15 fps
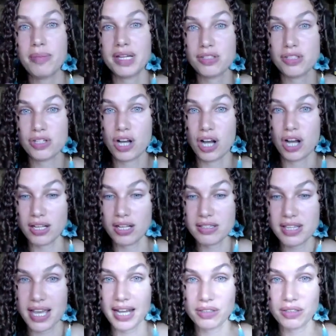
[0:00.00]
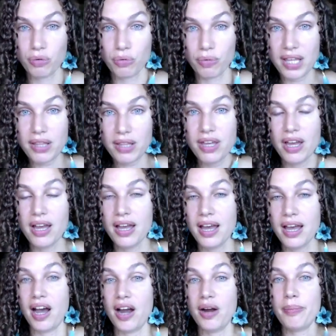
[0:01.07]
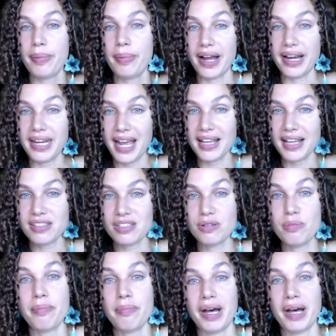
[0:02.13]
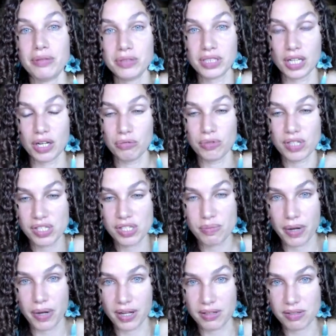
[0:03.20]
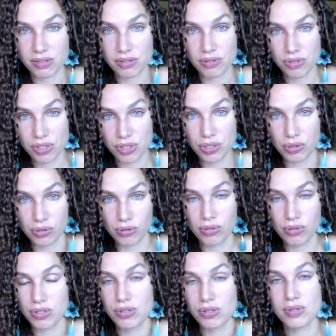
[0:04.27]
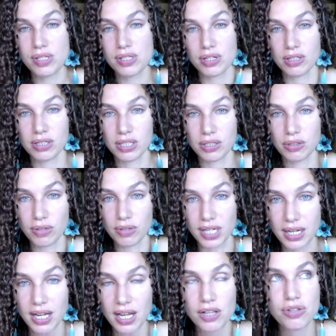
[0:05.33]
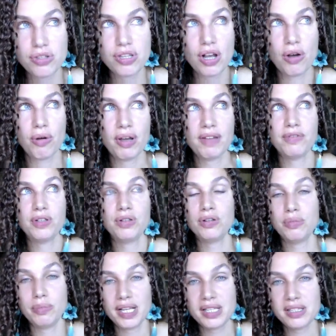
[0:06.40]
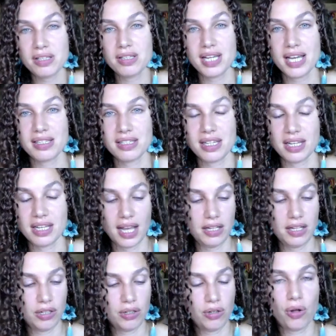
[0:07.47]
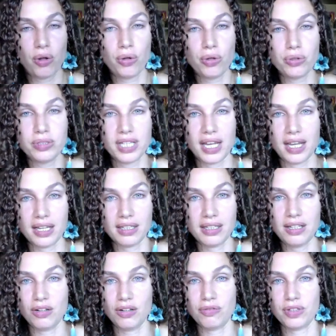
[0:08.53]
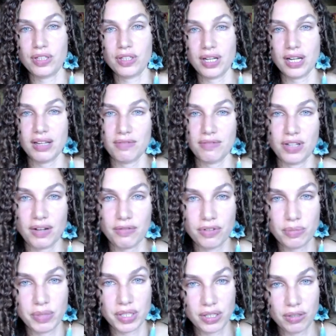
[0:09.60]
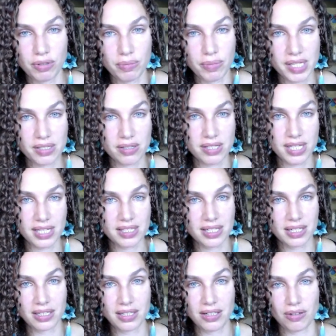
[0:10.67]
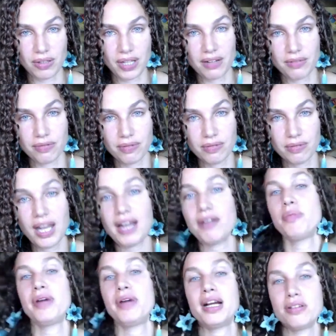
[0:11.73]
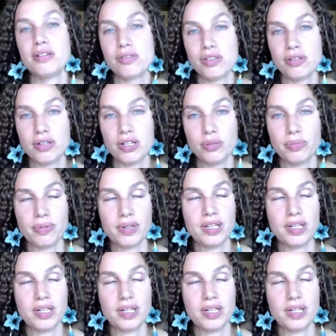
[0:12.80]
into contact with. Our body has to mount a response to a certain degree. So if you're muscle testing and you're holding, for you guys, if you're not familiar with muscle testing, a lot of chiropractors do it, or,